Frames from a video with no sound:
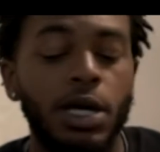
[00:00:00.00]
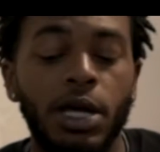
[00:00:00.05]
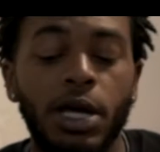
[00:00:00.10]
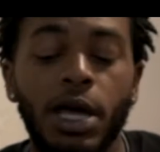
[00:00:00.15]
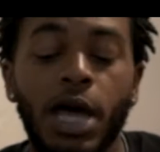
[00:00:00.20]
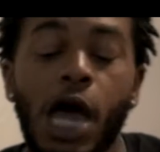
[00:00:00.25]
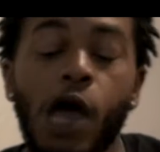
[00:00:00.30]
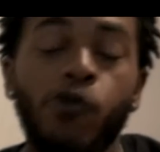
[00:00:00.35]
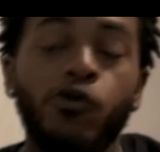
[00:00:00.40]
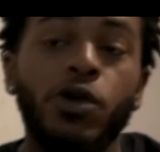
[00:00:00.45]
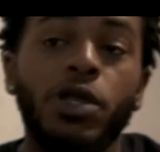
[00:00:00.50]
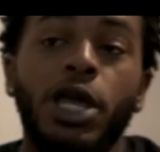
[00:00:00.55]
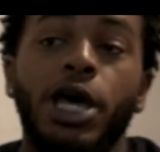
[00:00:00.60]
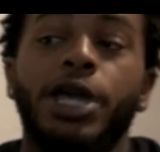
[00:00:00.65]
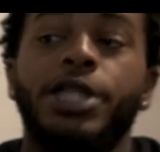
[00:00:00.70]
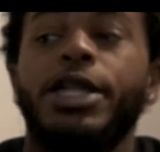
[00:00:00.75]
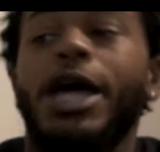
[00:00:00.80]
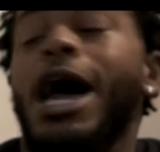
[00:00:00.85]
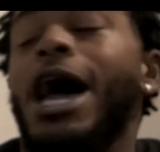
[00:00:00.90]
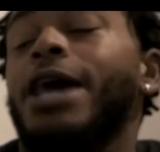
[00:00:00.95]
I
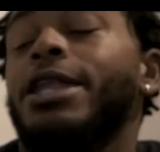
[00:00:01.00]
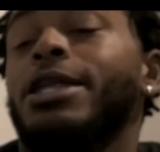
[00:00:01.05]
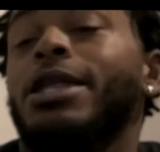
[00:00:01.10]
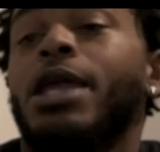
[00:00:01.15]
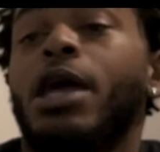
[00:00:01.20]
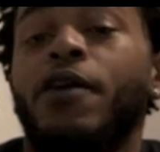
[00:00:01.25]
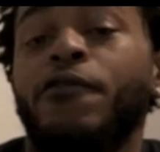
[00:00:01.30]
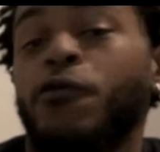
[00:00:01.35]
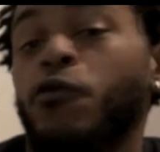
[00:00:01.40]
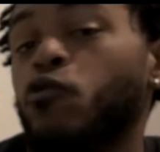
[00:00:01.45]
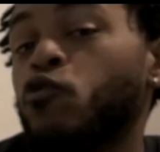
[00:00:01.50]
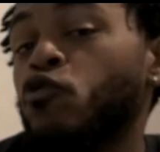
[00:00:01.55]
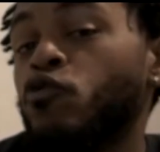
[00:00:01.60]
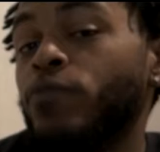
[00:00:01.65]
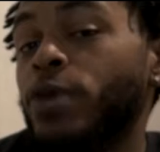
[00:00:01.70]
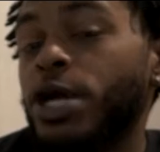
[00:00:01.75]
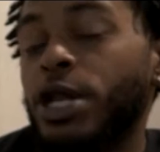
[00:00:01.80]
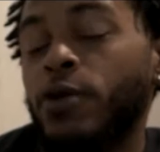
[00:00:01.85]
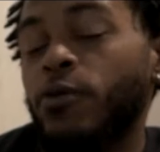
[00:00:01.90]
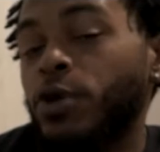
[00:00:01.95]
realized I didn't have a
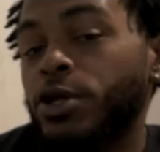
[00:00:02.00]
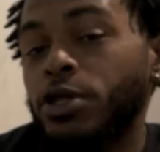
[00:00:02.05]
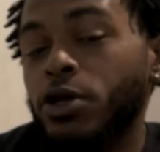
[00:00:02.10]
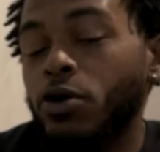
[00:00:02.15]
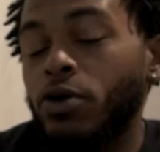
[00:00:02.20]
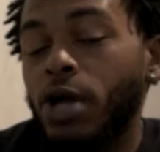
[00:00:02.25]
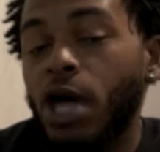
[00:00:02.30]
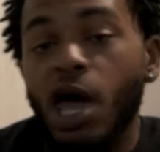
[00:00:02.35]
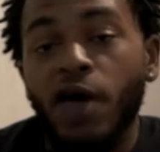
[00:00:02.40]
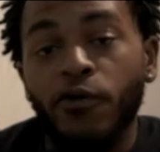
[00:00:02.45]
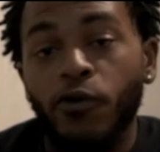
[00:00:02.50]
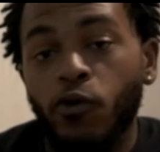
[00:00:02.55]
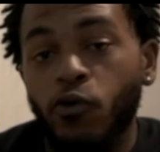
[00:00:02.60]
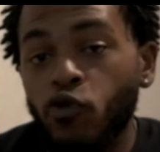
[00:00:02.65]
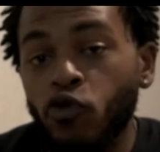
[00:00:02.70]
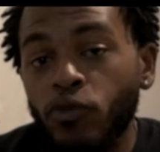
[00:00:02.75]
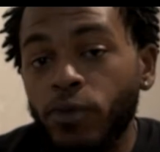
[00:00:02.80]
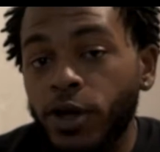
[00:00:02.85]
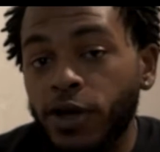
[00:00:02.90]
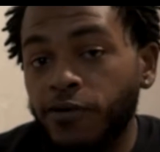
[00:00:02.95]
roommate and wasn't gonna have a
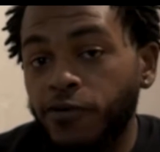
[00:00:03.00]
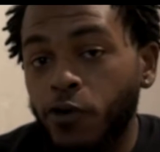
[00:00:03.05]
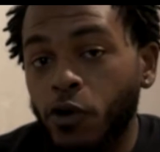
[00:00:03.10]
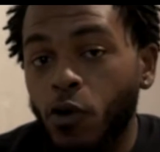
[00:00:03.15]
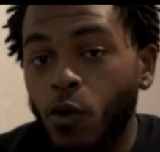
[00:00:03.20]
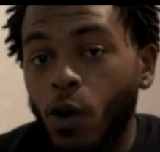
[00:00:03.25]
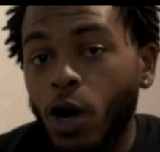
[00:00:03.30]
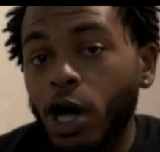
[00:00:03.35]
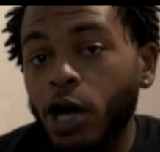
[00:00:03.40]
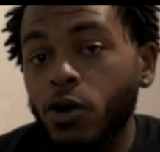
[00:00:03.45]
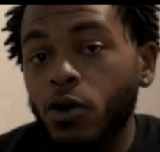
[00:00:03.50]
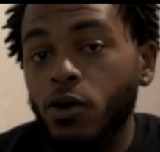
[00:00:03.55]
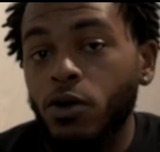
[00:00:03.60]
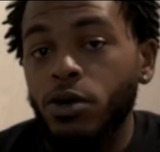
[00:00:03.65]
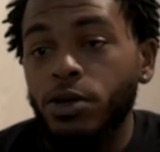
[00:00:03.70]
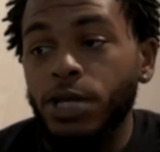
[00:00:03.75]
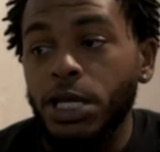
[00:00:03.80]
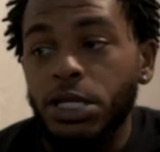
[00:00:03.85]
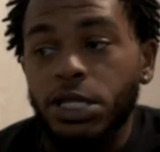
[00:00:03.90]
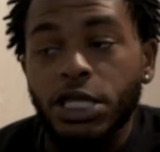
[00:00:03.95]
roommate for a while.
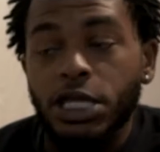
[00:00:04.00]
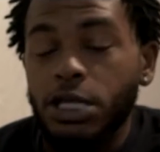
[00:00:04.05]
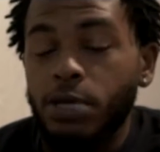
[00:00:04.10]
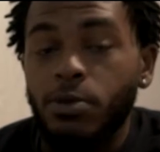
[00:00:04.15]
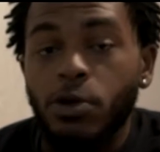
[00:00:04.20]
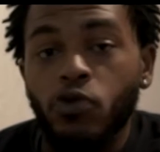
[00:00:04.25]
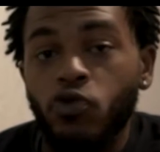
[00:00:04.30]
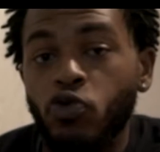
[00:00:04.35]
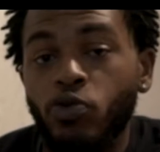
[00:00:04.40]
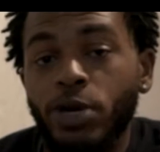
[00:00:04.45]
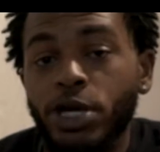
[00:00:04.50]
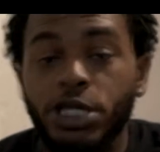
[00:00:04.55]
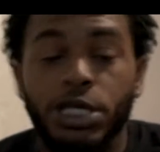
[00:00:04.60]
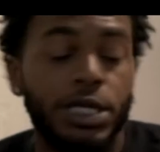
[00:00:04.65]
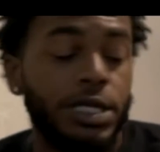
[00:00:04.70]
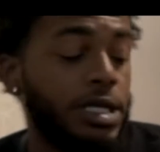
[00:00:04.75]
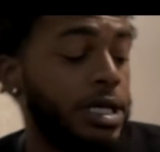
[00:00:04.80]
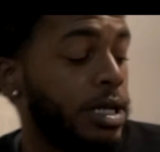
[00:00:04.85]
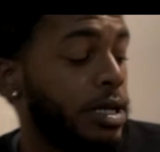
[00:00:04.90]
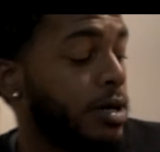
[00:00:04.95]
They said that my roommate
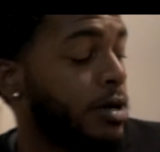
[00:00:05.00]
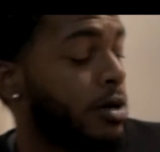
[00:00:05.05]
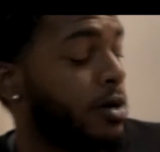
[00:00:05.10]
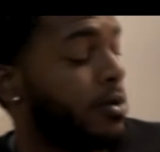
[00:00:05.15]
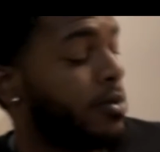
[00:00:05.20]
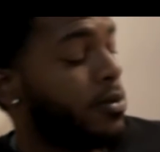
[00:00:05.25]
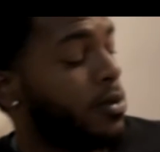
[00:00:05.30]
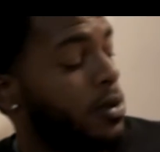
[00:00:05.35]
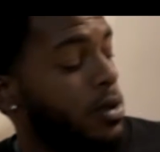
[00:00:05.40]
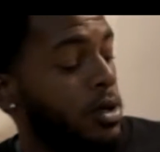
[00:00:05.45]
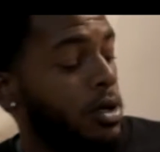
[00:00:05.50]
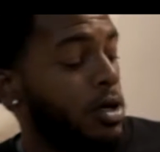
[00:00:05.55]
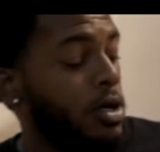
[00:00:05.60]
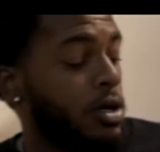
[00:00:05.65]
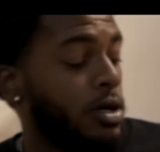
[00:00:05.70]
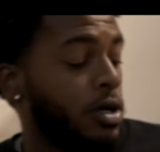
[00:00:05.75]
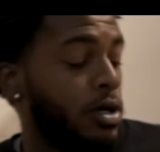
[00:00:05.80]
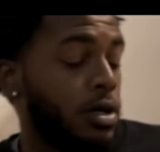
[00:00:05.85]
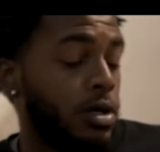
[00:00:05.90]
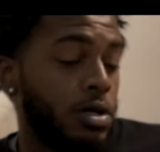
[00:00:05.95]
just didn't come.
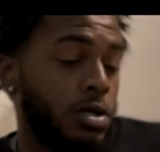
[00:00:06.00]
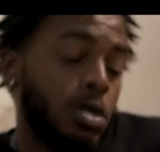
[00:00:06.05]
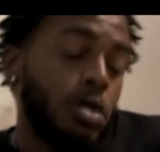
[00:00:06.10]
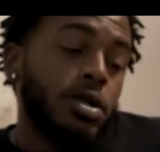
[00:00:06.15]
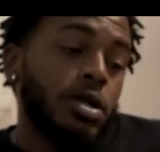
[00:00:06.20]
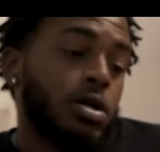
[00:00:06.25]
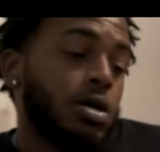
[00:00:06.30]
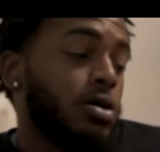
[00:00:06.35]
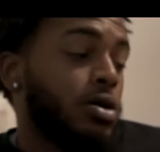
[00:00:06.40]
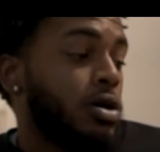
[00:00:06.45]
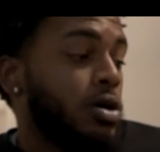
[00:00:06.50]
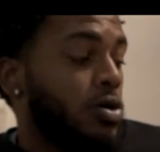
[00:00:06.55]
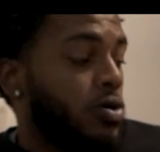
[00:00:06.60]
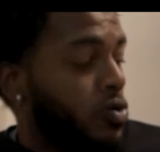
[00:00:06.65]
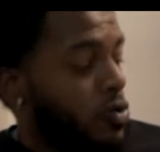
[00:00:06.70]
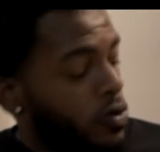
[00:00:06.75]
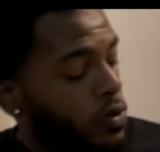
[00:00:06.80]
So I was like, alright, cool.